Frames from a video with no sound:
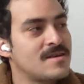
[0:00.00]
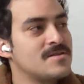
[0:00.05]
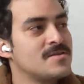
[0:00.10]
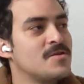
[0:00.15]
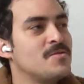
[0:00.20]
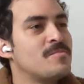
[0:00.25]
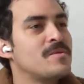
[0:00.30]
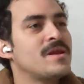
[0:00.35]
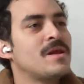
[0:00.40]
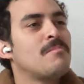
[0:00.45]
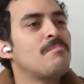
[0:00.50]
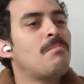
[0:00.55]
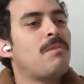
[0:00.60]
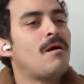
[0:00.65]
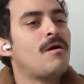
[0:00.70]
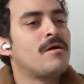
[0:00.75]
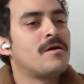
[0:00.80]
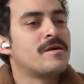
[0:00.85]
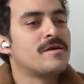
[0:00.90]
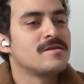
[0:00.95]
could open a
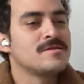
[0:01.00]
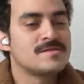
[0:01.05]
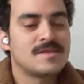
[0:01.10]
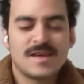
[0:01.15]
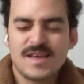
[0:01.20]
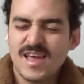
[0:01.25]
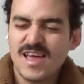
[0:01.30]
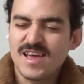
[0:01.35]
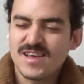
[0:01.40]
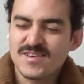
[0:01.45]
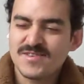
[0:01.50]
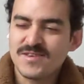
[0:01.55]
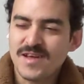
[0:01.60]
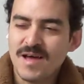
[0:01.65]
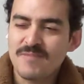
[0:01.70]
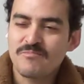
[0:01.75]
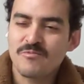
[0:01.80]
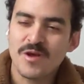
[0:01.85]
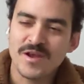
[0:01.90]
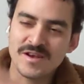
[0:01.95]
bar. It's like, yeah, I could
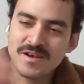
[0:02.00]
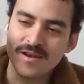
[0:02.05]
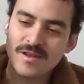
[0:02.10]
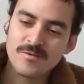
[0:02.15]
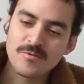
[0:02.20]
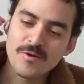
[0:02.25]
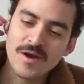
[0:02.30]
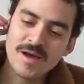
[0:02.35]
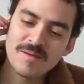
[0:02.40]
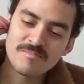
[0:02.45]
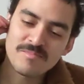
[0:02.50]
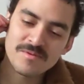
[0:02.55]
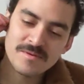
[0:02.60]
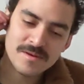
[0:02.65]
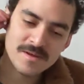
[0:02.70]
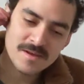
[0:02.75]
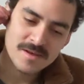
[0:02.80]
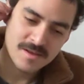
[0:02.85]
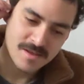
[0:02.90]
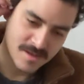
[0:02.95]
write a new app.
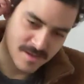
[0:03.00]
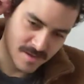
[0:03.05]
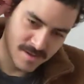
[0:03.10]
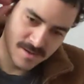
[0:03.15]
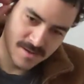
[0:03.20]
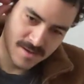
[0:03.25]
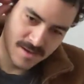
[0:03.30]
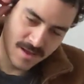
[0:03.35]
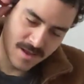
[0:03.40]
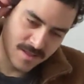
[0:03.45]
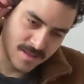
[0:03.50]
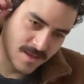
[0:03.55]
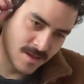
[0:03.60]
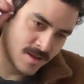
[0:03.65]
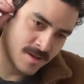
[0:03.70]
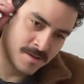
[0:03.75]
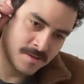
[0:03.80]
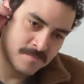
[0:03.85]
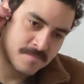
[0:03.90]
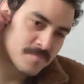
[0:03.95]
And
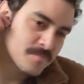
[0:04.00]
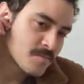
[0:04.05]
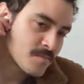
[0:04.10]
then